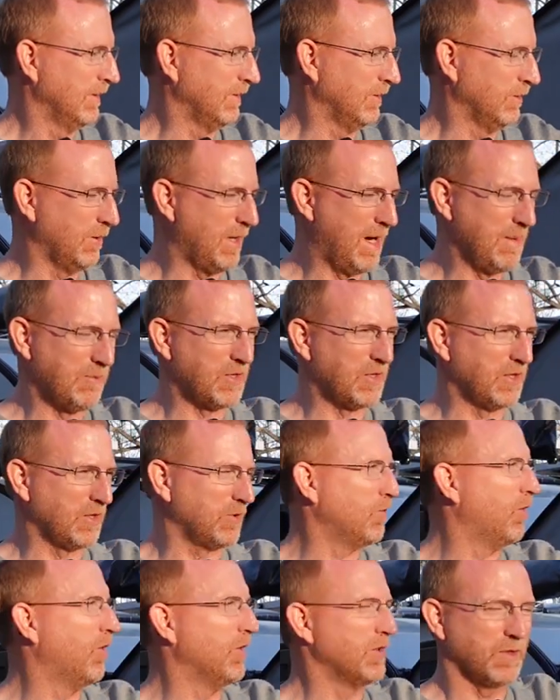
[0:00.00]
you know, I'm
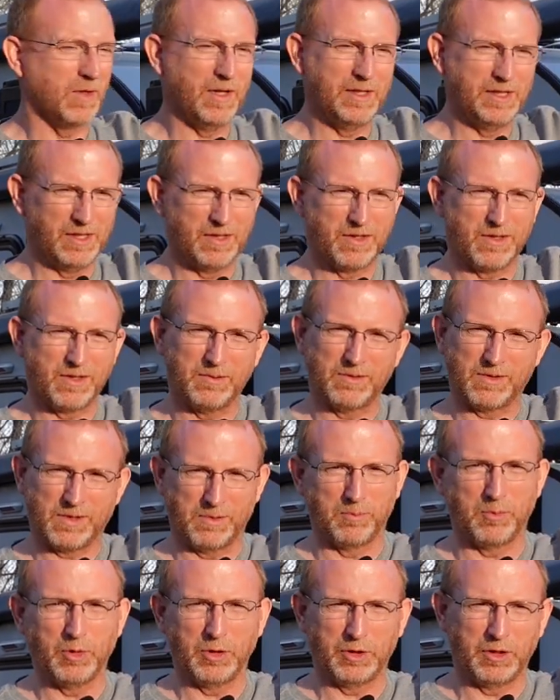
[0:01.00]
6'1", so I need
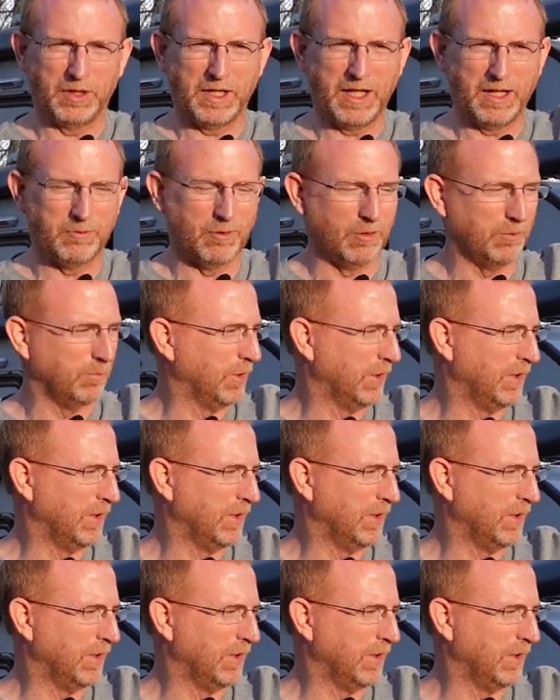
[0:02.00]
some pretty good headroom.